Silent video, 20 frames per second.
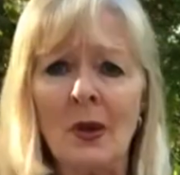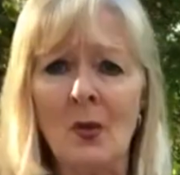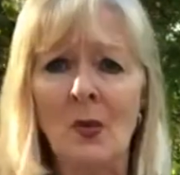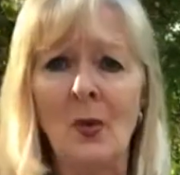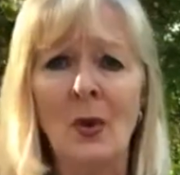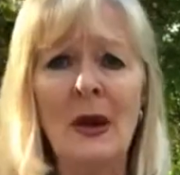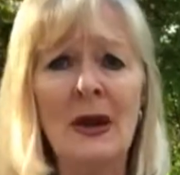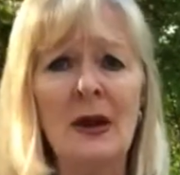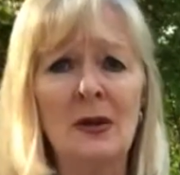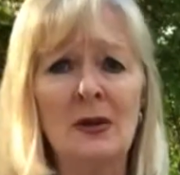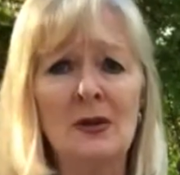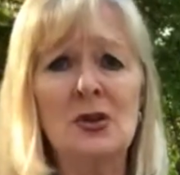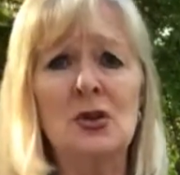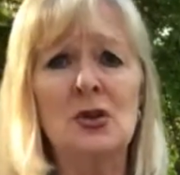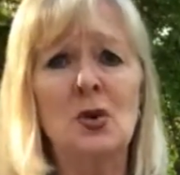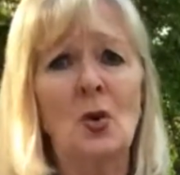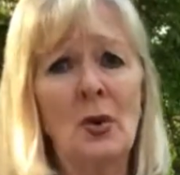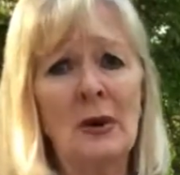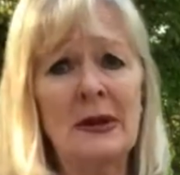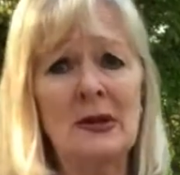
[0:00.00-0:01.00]
Well,
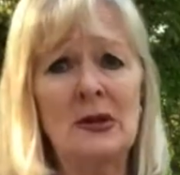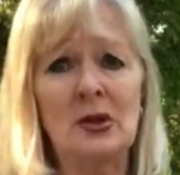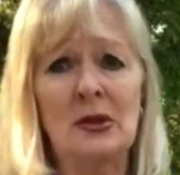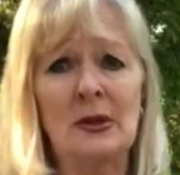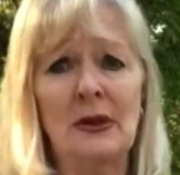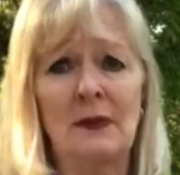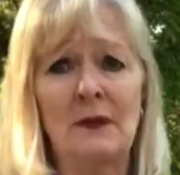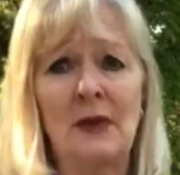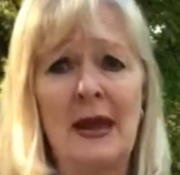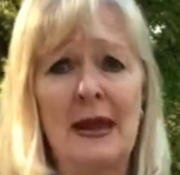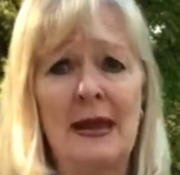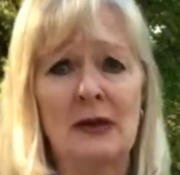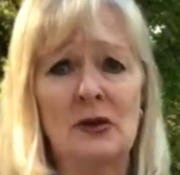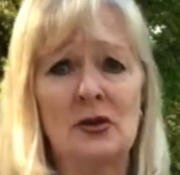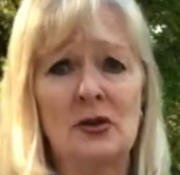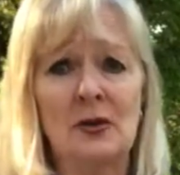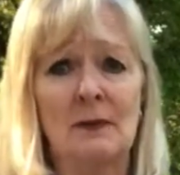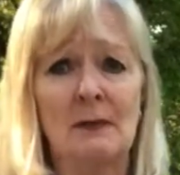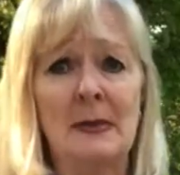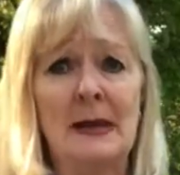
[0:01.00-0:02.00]
Shorty took
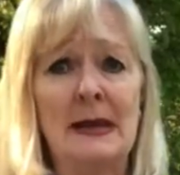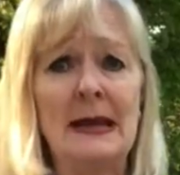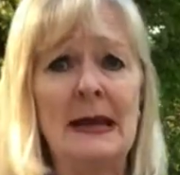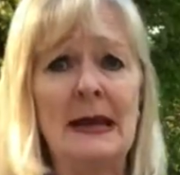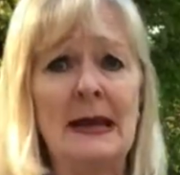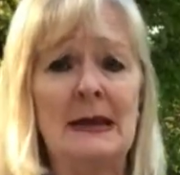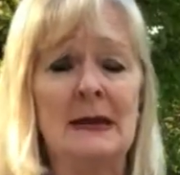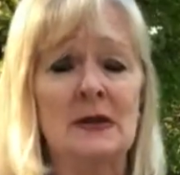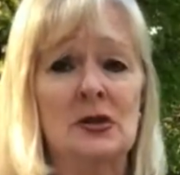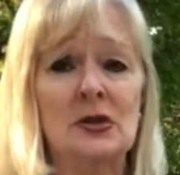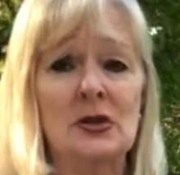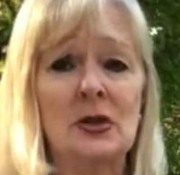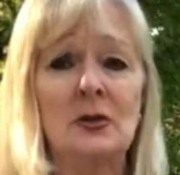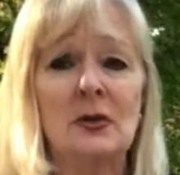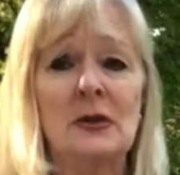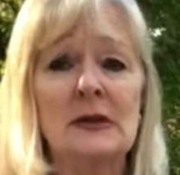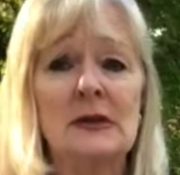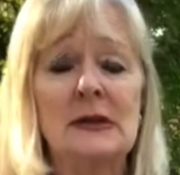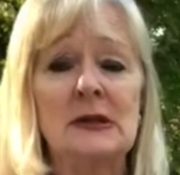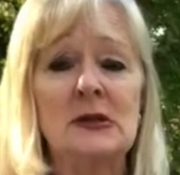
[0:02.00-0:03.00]
advantage of me, and as
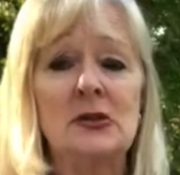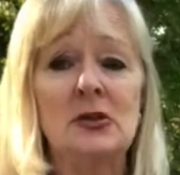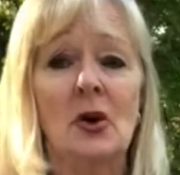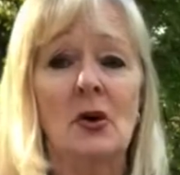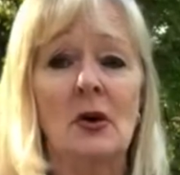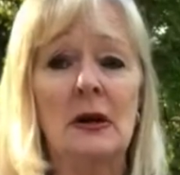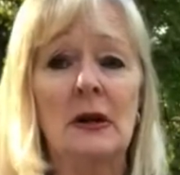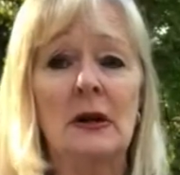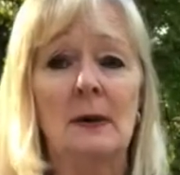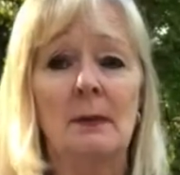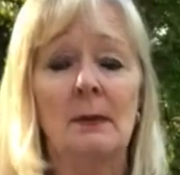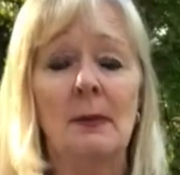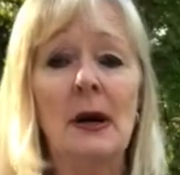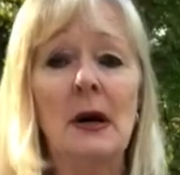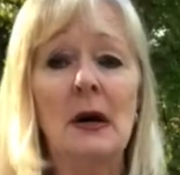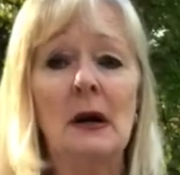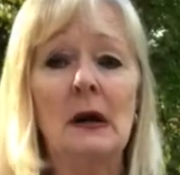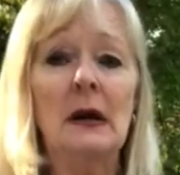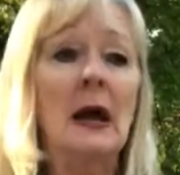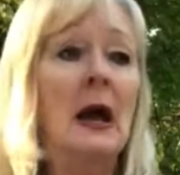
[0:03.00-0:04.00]
soon as he started to
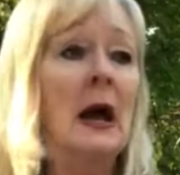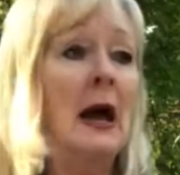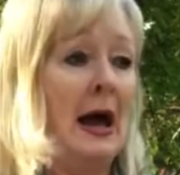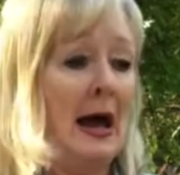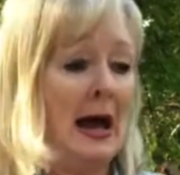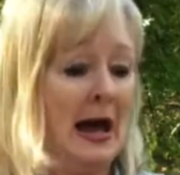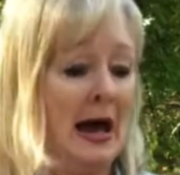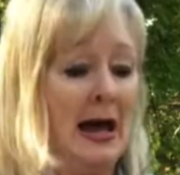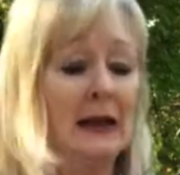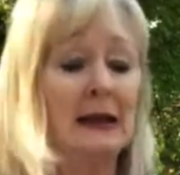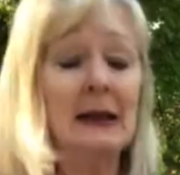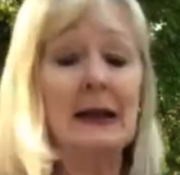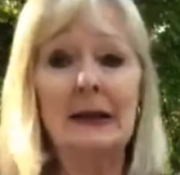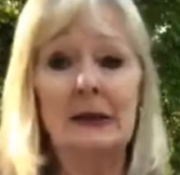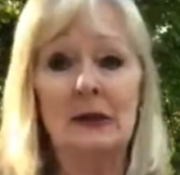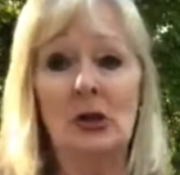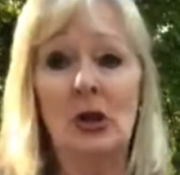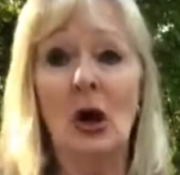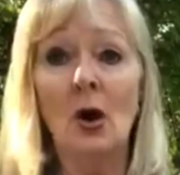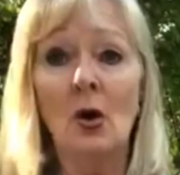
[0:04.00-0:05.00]
buck, I
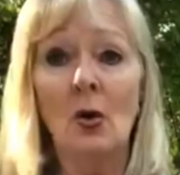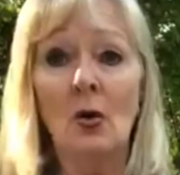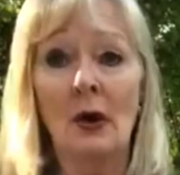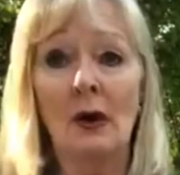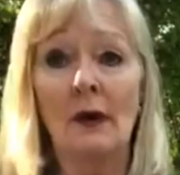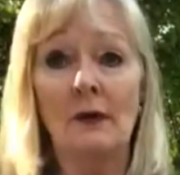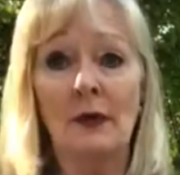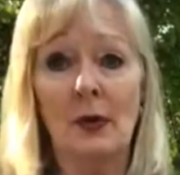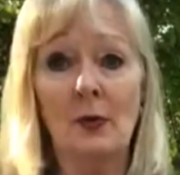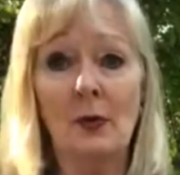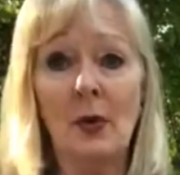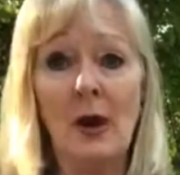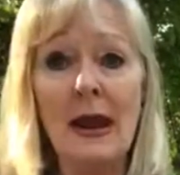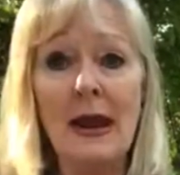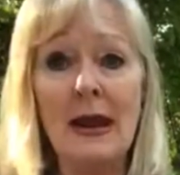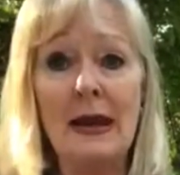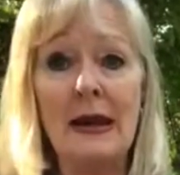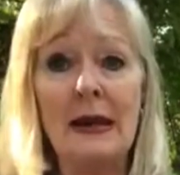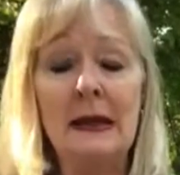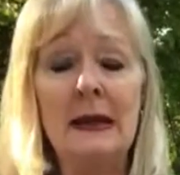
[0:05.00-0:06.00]
let go of the
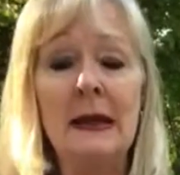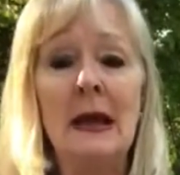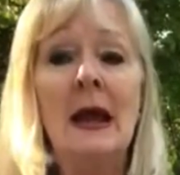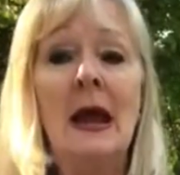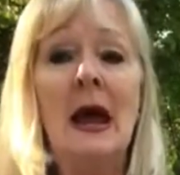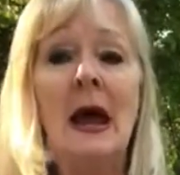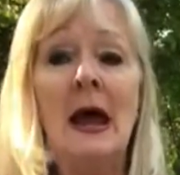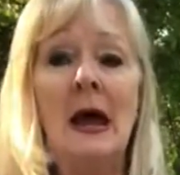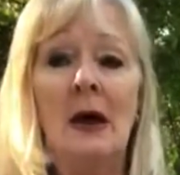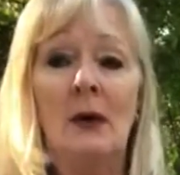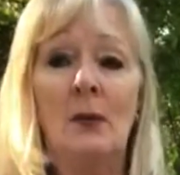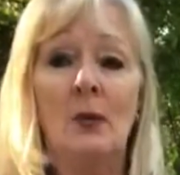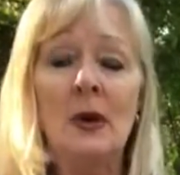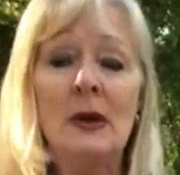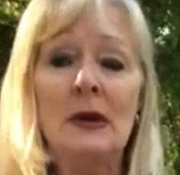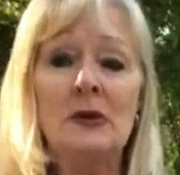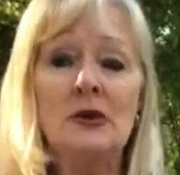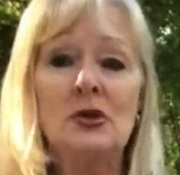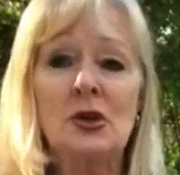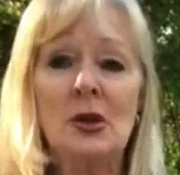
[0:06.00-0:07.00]
rein,
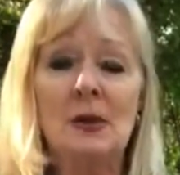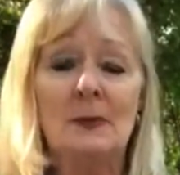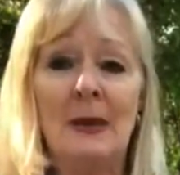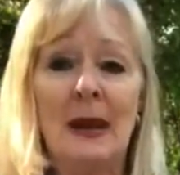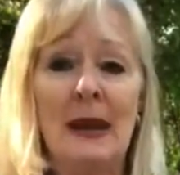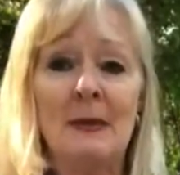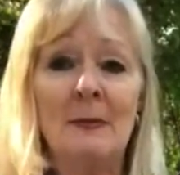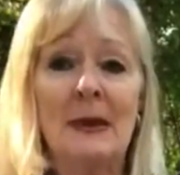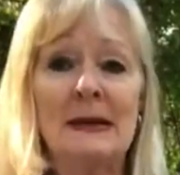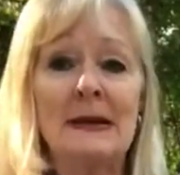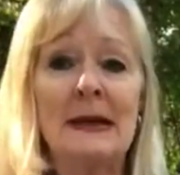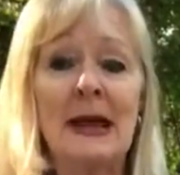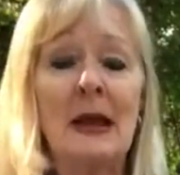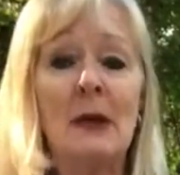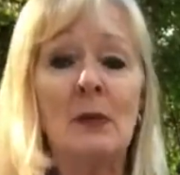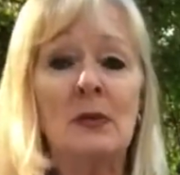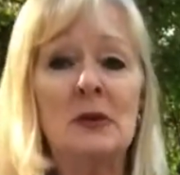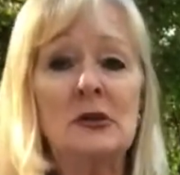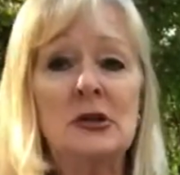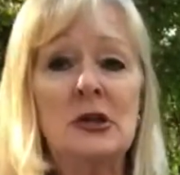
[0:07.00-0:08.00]
which, and my
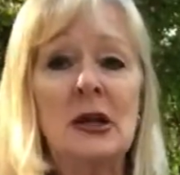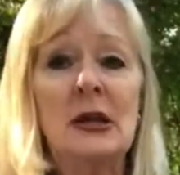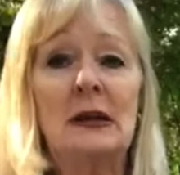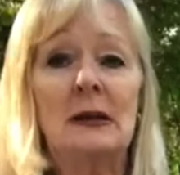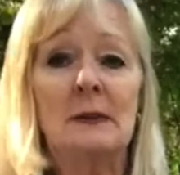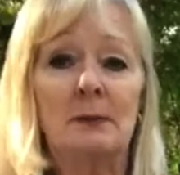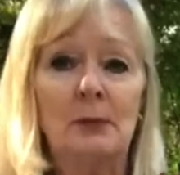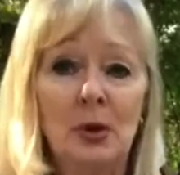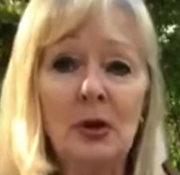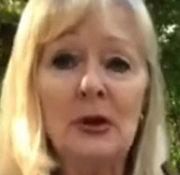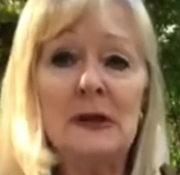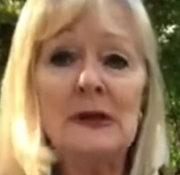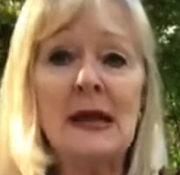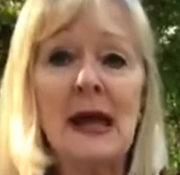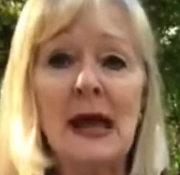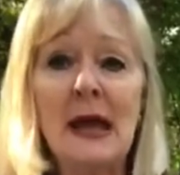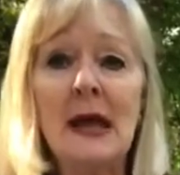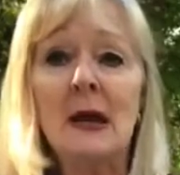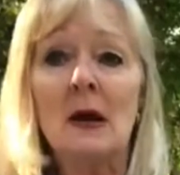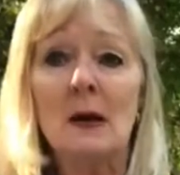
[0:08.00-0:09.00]
dad was yelling, pull his
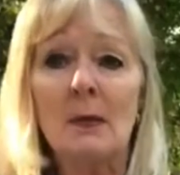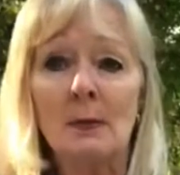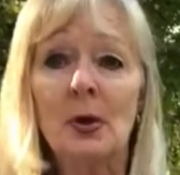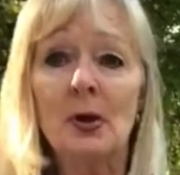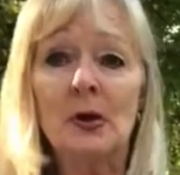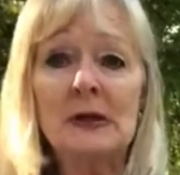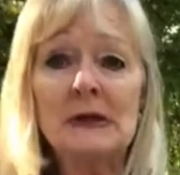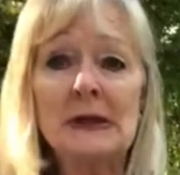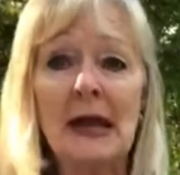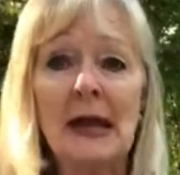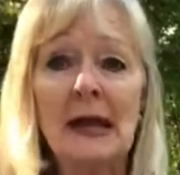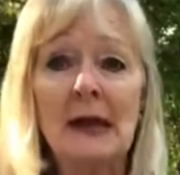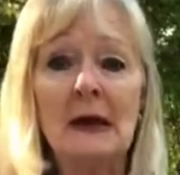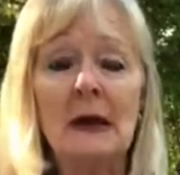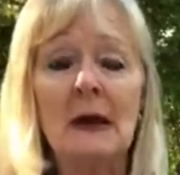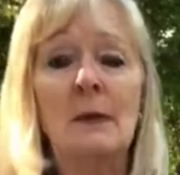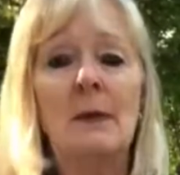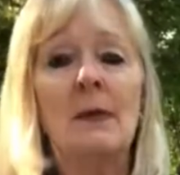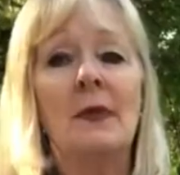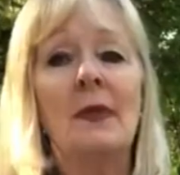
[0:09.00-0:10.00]
head up, pull his head
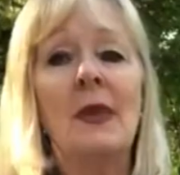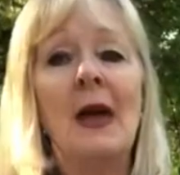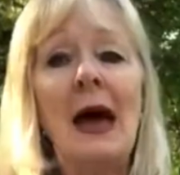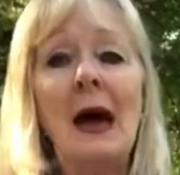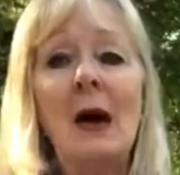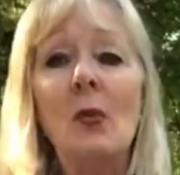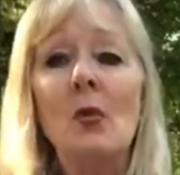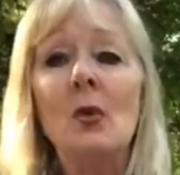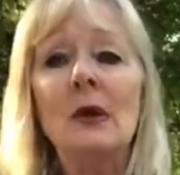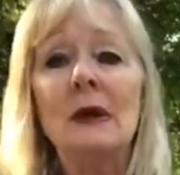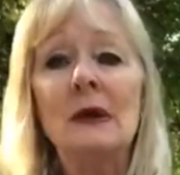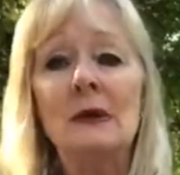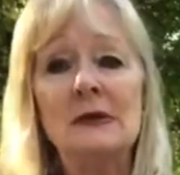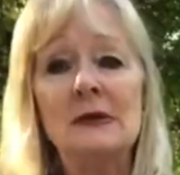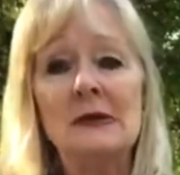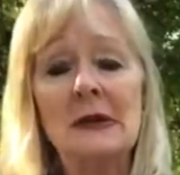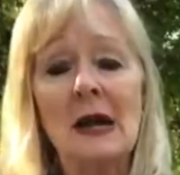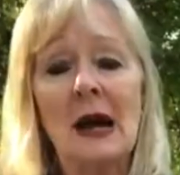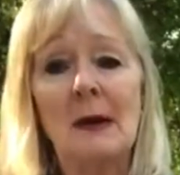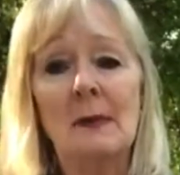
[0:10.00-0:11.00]
up. That would have
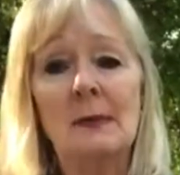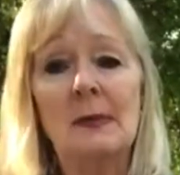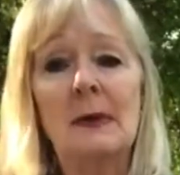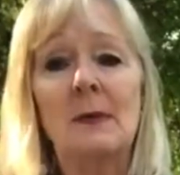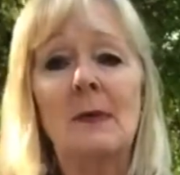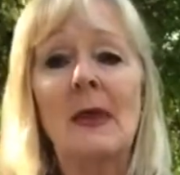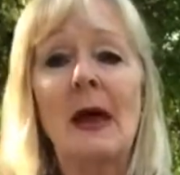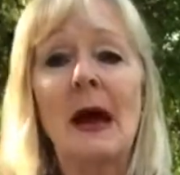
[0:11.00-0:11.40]
stopped him.